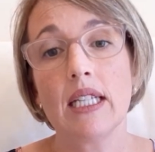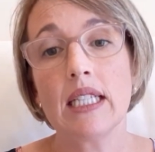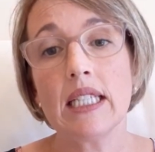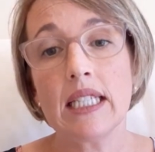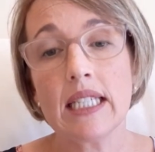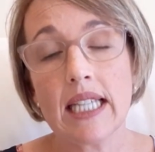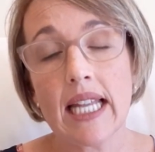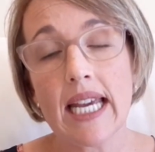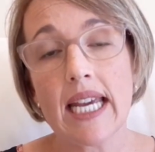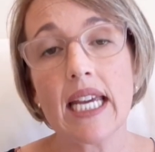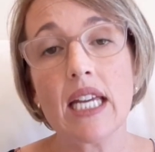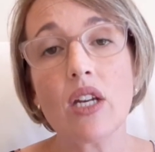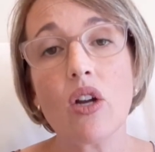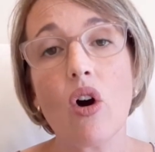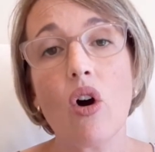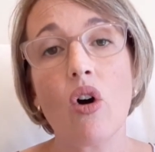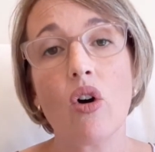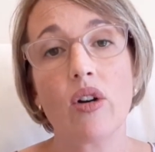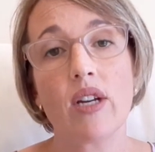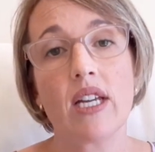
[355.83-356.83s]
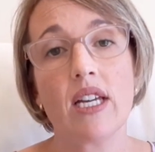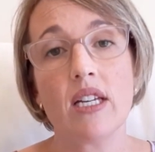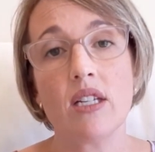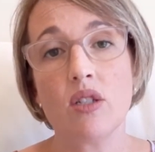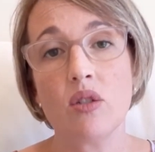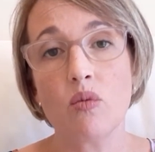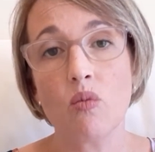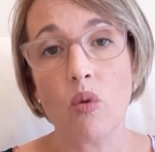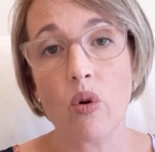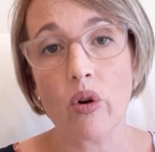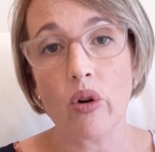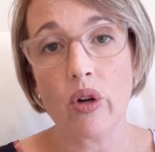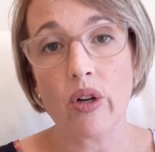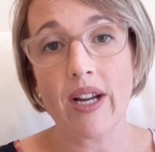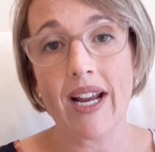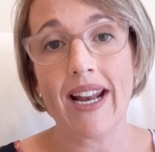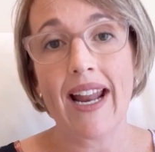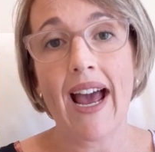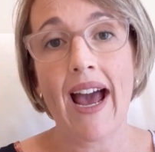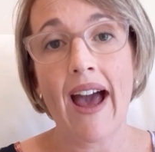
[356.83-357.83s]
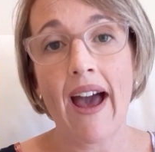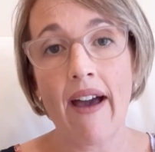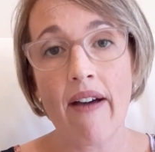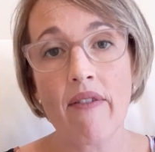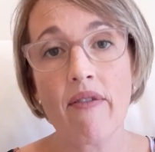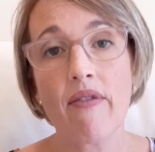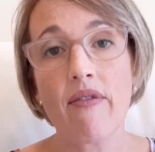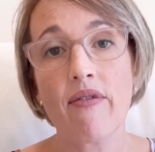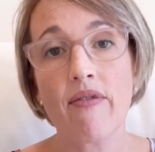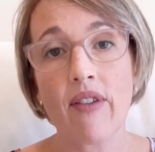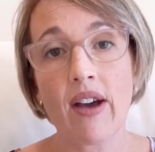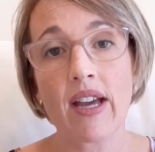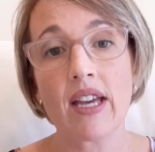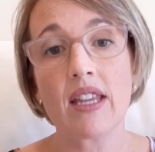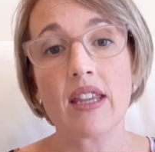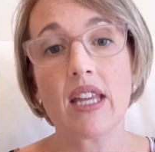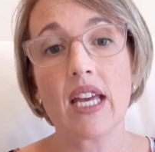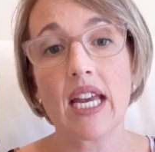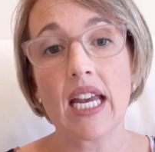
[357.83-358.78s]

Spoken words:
lean on his word, and have faith